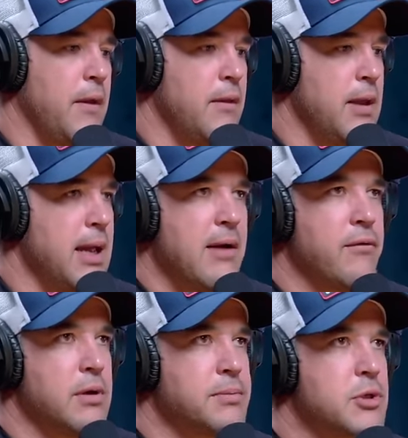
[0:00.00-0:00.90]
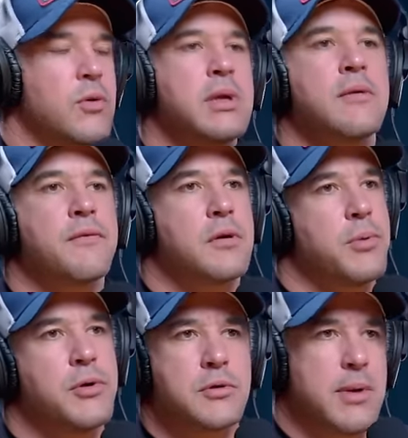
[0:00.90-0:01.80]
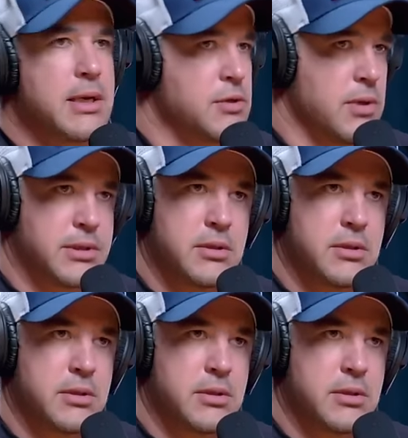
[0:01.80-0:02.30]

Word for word: they have a screening for post-traumatic stress,